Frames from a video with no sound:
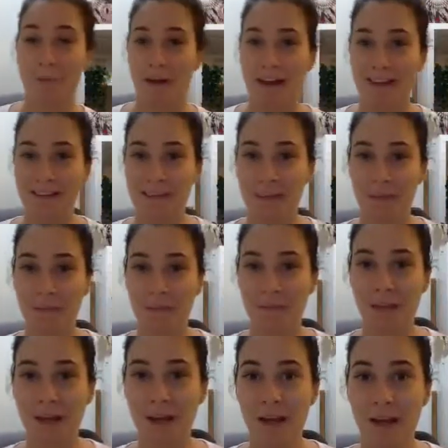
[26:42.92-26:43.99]
place.
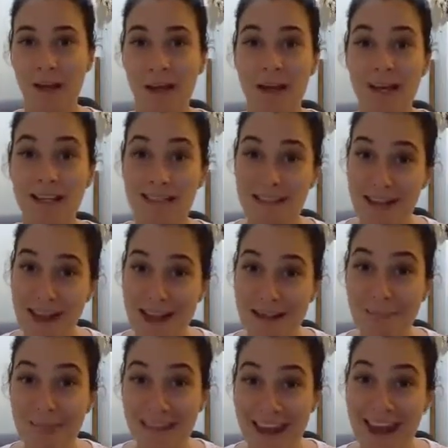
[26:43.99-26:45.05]

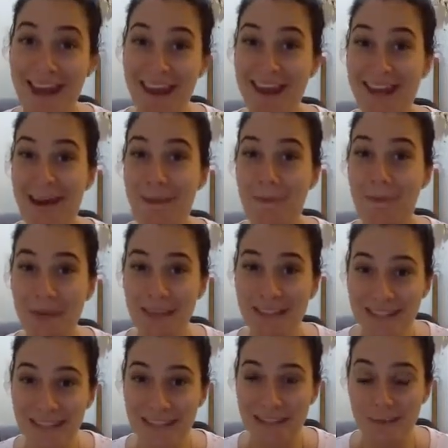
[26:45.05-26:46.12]
Same thing in our
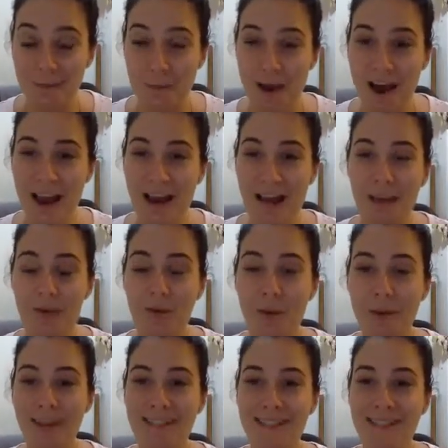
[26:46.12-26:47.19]
business, right? If
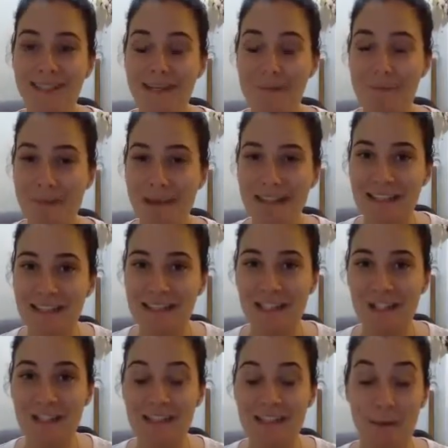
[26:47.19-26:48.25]
we send a message
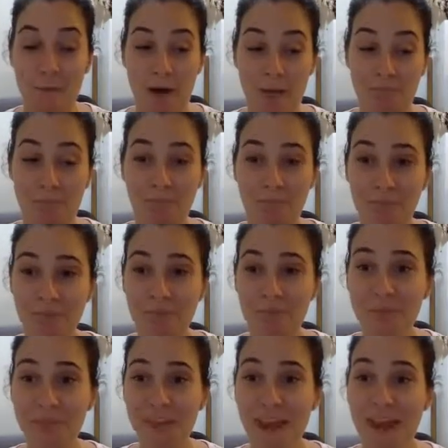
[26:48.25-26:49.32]
to someone
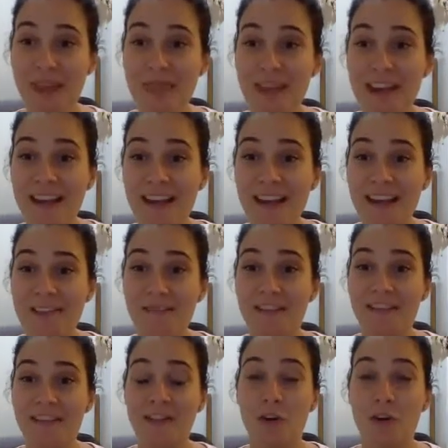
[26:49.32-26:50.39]
and they leave
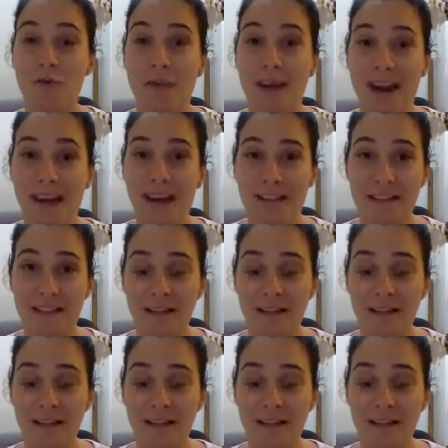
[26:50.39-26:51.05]
us on red,